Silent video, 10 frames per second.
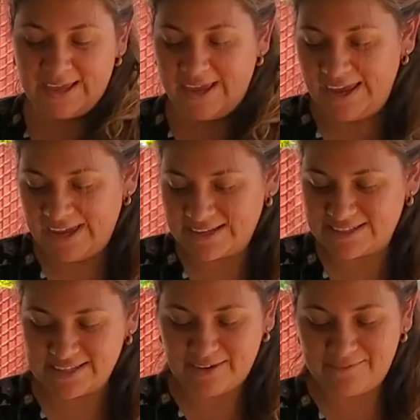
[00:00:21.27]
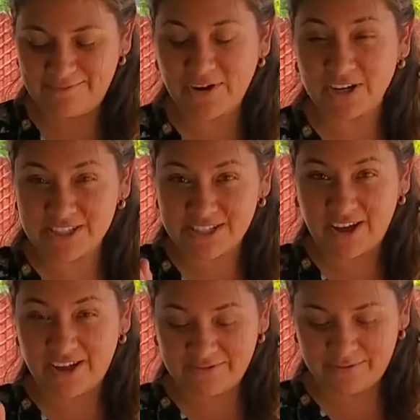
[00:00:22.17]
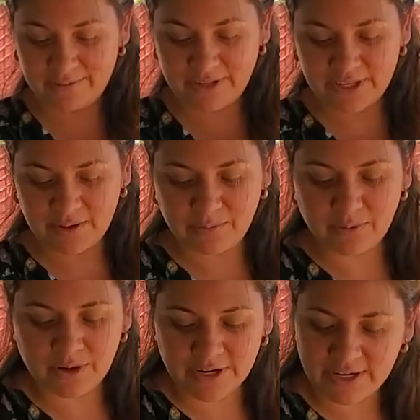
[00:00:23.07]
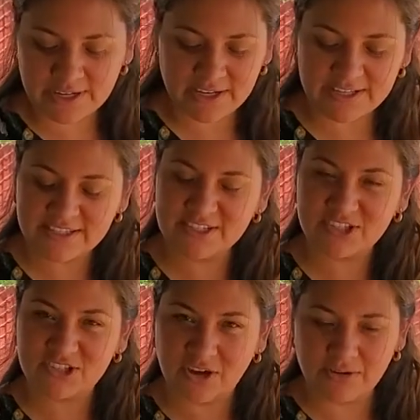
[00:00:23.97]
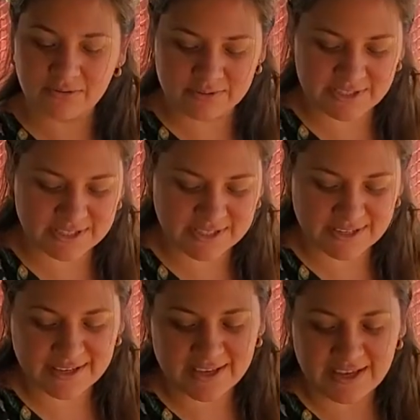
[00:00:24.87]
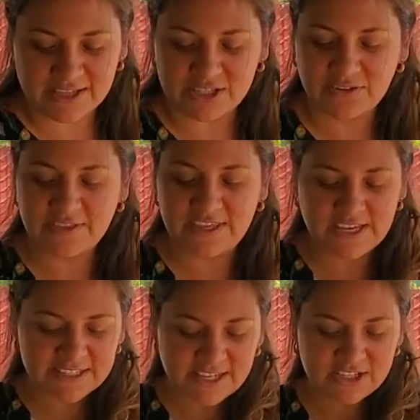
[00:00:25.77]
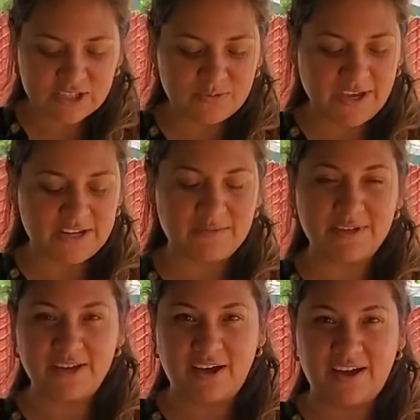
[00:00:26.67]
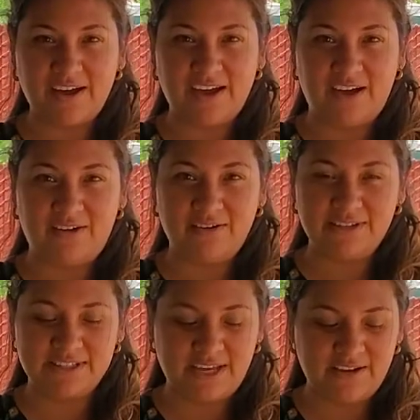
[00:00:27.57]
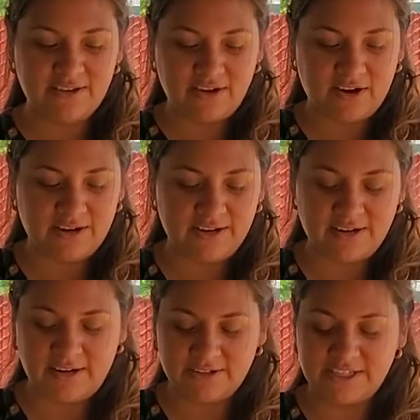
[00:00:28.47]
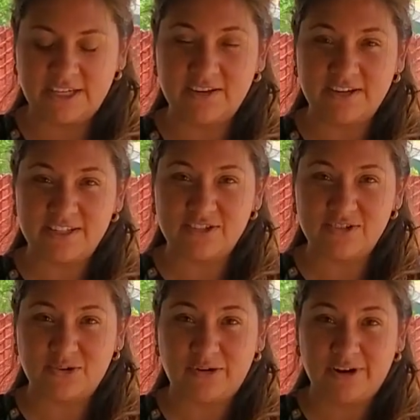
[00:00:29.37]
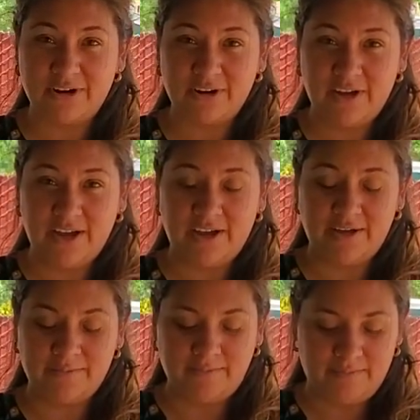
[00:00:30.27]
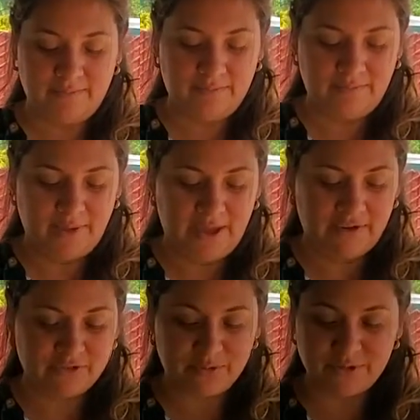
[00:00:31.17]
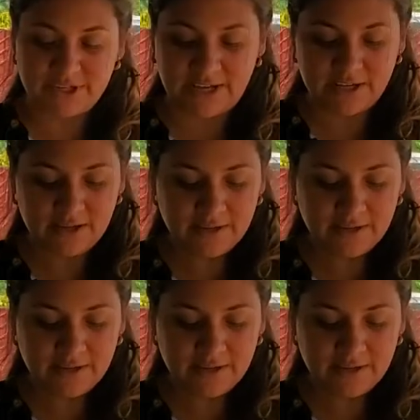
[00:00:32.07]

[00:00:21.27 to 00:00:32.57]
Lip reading: And first off, really important, is the stones. So these I just randomly got out inside of the garden, and I'll take you guys on a tour after we're done